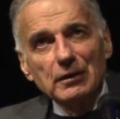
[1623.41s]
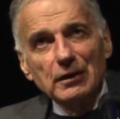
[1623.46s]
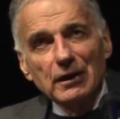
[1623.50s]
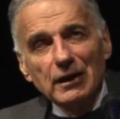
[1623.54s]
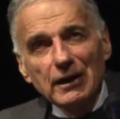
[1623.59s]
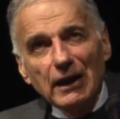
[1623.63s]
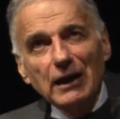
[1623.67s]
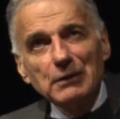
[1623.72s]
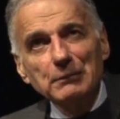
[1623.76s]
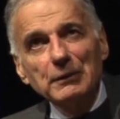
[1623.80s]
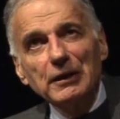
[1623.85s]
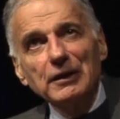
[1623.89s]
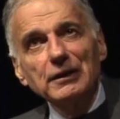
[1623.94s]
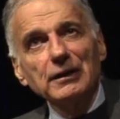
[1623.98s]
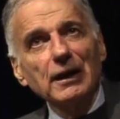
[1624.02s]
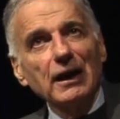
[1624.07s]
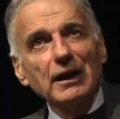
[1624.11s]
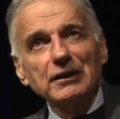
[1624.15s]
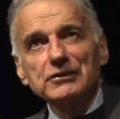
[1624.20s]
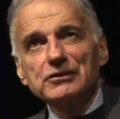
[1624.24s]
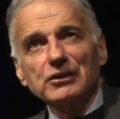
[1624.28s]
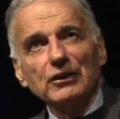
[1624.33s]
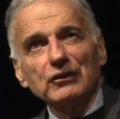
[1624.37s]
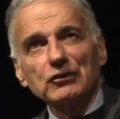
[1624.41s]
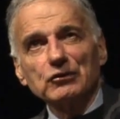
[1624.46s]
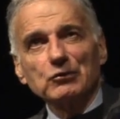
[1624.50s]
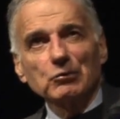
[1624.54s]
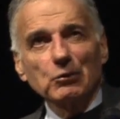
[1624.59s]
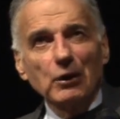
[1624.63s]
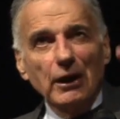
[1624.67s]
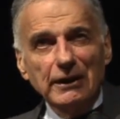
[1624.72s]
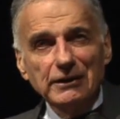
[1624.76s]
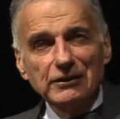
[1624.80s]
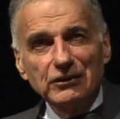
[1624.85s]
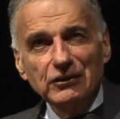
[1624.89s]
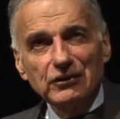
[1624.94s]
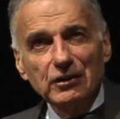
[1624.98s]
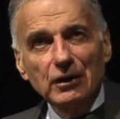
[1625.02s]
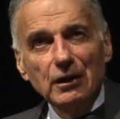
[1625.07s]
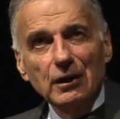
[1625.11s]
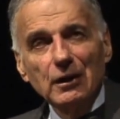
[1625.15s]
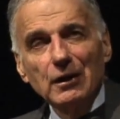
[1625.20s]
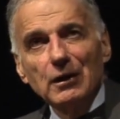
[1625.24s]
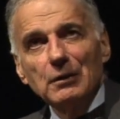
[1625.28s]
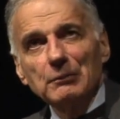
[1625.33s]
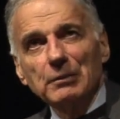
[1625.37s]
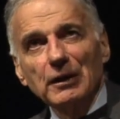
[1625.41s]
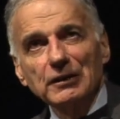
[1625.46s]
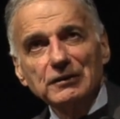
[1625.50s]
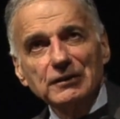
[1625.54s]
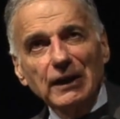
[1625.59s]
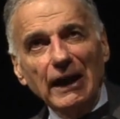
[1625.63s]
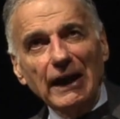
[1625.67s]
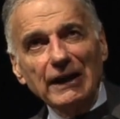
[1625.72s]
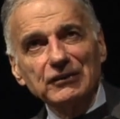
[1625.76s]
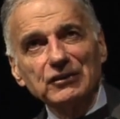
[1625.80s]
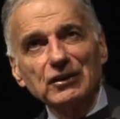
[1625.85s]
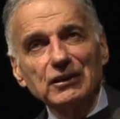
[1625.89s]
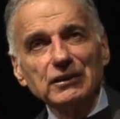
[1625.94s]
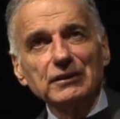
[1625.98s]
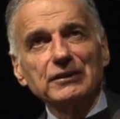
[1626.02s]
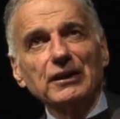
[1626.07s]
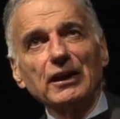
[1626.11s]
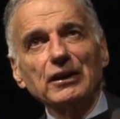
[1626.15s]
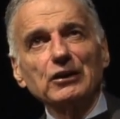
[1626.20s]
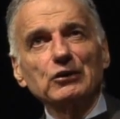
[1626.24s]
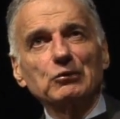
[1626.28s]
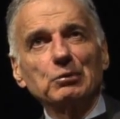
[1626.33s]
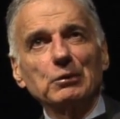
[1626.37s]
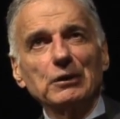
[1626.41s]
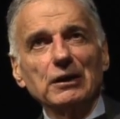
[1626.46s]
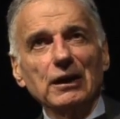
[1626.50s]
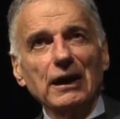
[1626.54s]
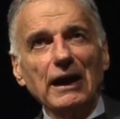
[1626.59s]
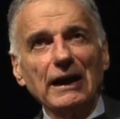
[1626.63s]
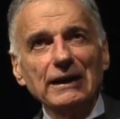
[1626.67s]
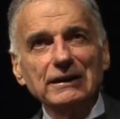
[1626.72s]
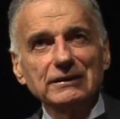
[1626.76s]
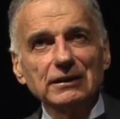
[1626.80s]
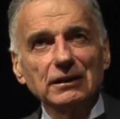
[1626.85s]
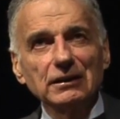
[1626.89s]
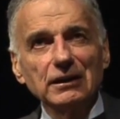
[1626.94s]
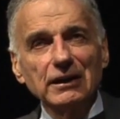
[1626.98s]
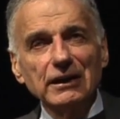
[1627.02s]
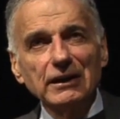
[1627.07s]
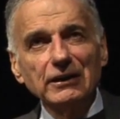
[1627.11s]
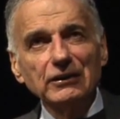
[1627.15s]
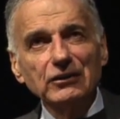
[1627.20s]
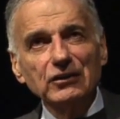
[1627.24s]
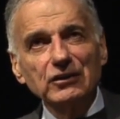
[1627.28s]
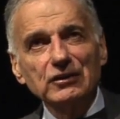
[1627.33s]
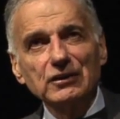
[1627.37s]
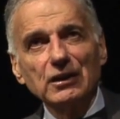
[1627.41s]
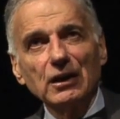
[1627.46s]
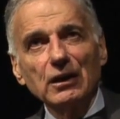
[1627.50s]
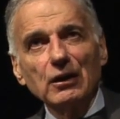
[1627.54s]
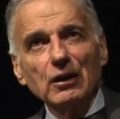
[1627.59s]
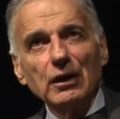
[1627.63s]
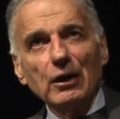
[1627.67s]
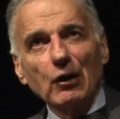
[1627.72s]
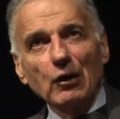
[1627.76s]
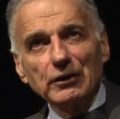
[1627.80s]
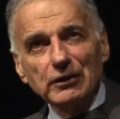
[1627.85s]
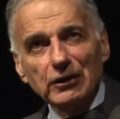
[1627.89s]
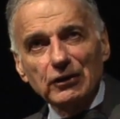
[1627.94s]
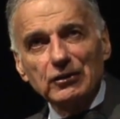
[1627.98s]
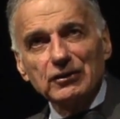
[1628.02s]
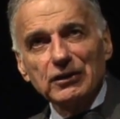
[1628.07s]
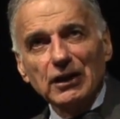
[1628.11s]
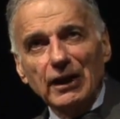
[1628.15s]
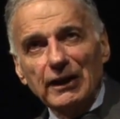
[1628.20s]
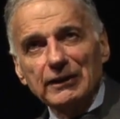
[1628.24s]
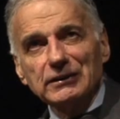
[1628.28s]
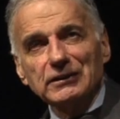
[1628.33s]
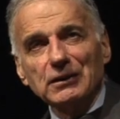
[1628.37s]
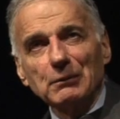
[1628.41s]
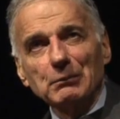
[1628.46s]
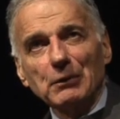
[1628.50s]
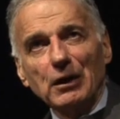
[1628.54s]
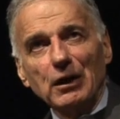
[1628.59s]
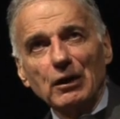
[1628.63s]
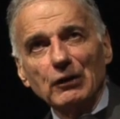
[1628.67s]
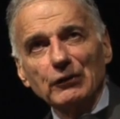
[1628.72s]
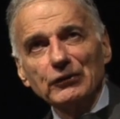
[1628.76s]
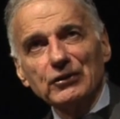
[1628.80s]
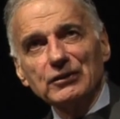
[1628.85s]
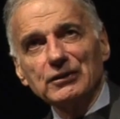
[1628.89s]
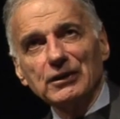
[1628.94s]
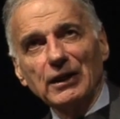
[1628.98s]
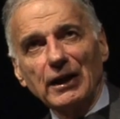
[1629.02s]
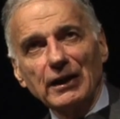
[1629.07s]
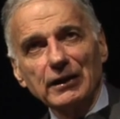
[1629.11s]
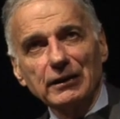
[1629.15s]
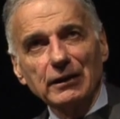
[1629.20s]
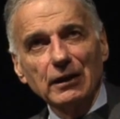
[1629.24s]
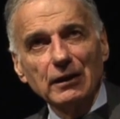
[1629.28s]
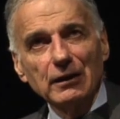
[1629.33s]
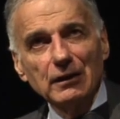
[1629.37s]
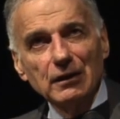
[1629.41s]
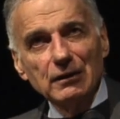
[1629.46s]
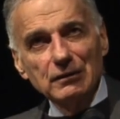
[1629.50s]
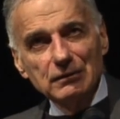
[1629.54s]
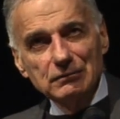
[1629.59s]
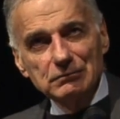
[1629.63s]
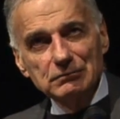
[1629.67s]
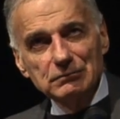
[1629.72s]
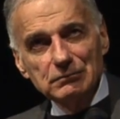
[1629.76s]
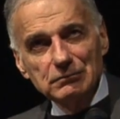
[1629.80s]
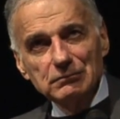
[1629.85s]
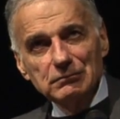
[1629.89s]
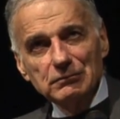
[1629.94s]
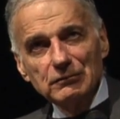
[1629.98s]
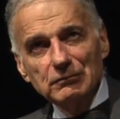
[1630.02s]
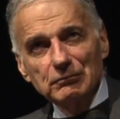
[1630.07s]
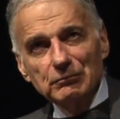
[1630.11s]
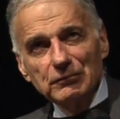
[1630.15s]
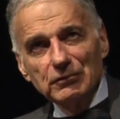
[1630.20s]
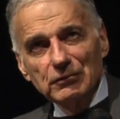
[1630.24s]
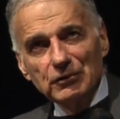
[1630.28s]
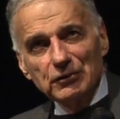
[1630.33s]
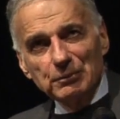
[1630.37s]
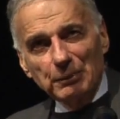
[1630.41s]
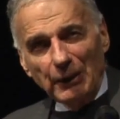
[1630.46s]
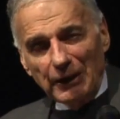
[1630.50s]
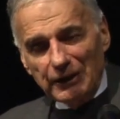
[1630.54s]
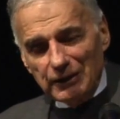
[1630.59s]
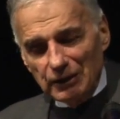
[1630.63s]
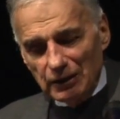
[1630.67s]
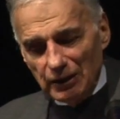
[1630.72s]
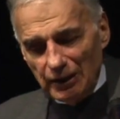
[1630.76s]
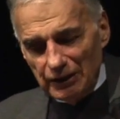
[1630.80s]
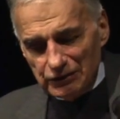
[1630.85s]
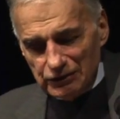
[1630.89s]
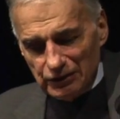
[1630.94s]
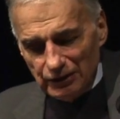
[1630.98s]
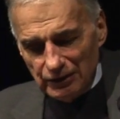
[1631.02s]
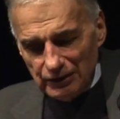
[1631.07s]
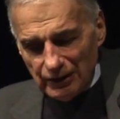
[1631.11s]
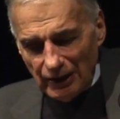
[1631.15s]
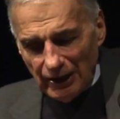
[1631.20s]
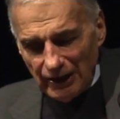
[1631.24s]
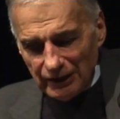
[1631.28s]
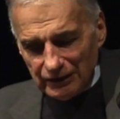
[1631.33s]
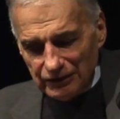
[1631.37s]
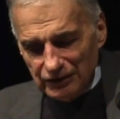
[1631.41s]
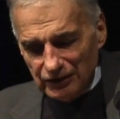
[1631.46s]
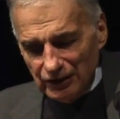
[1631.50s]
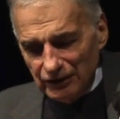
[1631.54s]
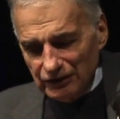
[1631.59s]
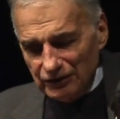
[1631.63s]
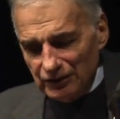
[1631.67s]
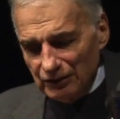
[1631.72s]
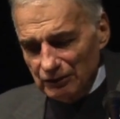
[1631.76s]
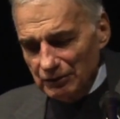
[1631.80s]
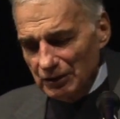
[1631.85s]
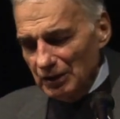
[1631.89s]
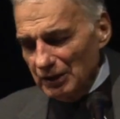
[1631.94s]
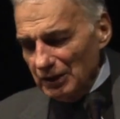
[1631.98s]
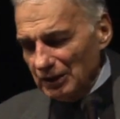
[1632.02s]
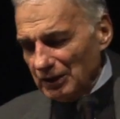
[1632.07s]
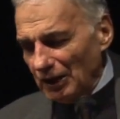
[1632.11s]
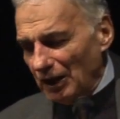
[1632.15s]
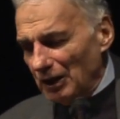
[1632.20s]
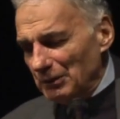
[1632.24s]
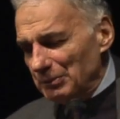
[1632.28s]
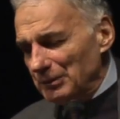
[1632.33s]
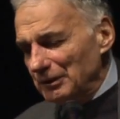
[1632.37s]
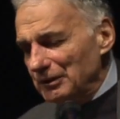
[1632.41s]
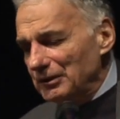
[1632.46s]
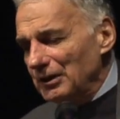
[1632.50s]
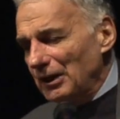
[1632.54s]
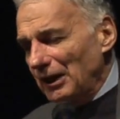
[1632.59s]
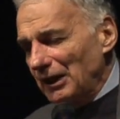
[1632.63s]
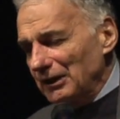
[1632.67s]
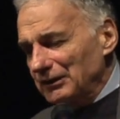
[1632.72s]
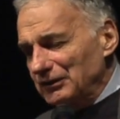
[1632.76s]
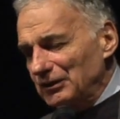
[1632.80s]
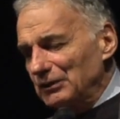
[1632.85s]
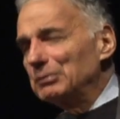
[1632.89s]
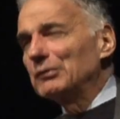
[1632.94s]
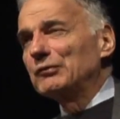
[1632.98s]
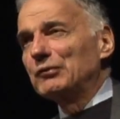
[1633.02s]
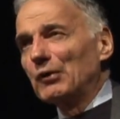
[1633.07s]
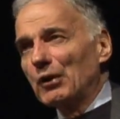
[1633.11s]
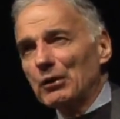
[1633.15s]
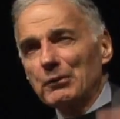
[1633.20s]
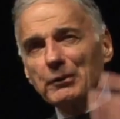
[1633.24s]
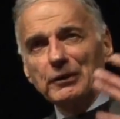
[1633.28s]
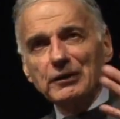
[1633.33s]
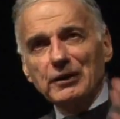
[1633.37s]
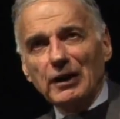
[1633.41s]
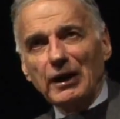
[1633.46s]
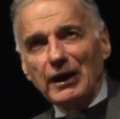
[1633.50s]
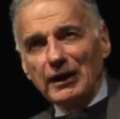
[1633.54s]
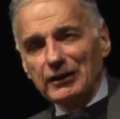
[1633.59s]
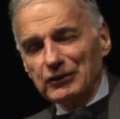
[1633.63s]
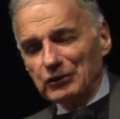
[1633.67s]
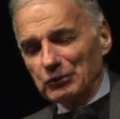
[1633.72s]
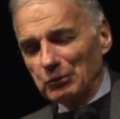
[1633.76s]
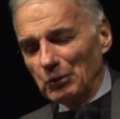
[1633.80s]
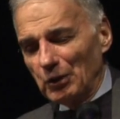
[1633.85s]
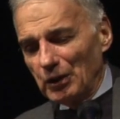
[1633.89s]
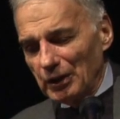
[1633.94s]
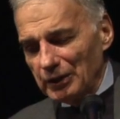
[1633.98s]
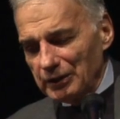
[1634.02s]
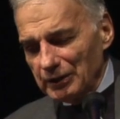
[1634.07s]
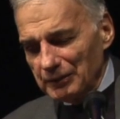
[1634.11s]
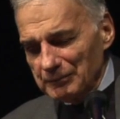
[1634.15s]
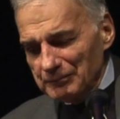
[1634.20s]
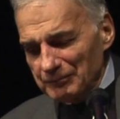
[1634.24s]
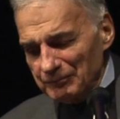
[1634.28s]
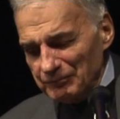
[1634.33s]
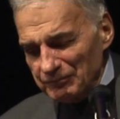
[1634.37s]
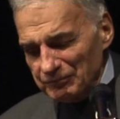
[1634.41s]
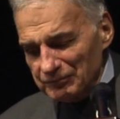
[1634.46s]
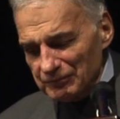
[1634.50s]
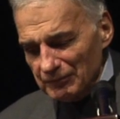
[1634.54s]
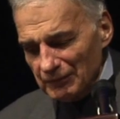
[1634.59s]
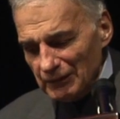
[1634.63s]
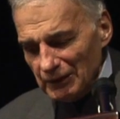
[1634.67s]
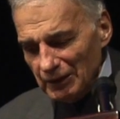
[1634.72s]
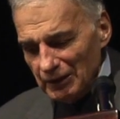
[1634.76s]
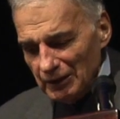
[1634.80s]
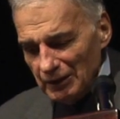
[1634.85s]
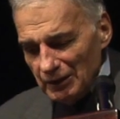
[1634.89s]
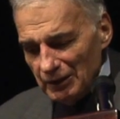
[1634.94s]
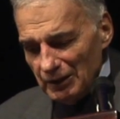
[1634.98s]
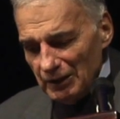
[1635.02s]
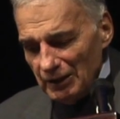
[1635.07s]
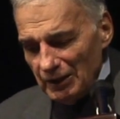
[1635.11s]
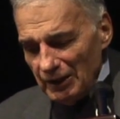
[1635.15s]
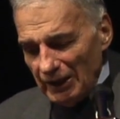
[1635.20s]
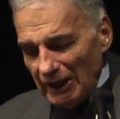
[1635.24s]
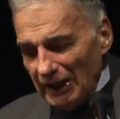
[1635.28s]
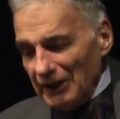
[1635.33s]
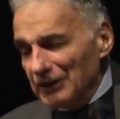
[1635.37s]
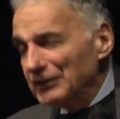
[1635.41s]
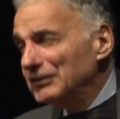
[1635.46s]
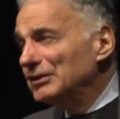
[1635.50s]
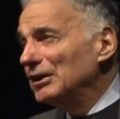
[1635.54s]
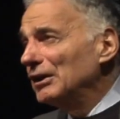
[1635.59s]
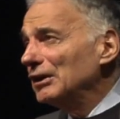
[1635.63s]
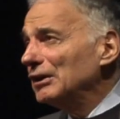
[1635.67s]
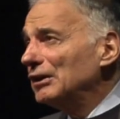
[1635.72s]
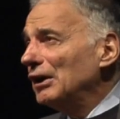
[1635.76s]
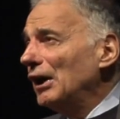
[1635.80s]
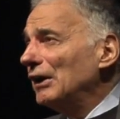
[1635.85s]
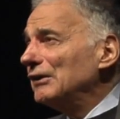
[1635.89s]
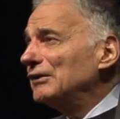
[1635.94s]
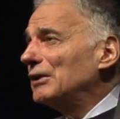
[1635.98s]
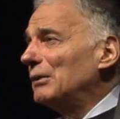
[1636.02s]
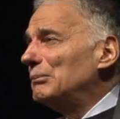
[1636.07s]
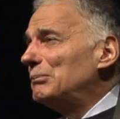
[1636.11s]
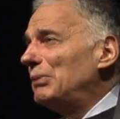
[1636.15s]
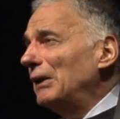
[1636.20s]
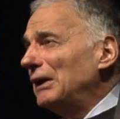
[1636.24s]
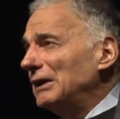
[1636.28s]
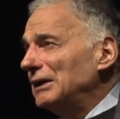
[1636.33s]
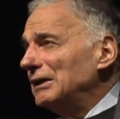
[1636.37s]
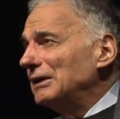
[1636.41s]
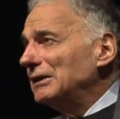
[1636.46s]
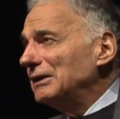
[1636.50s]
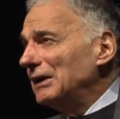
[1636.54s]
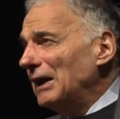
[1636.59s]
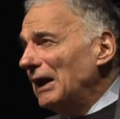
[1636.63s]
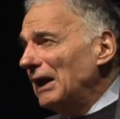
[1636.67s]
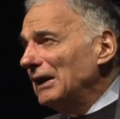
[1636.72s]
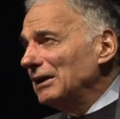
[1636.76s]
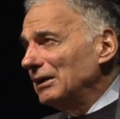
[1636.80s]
And I mean not just rates, but taxing things we like the least or dislike the most, like speculation taxes and carbon taxes before we tax work. And it's going to cost $1 billion.